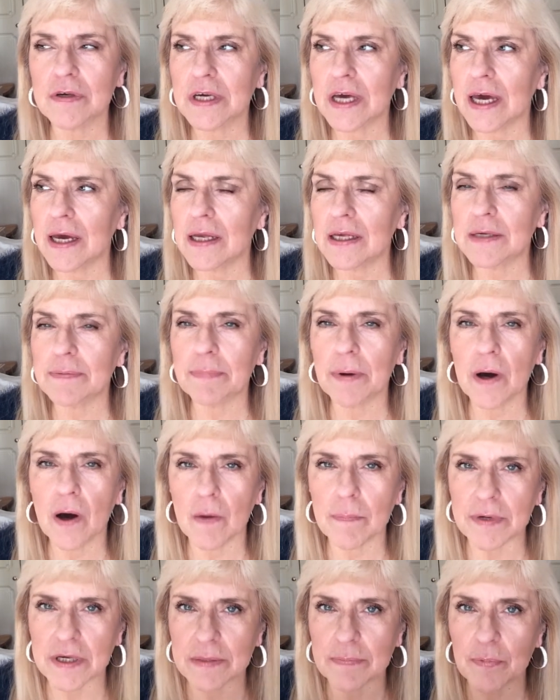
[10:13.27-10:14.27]
Ken's
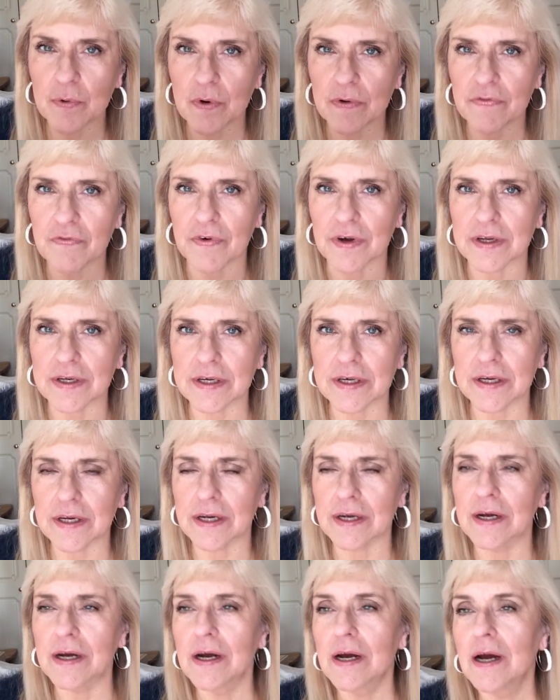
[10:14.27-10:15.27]
Barbie's boyfriend, isn't it?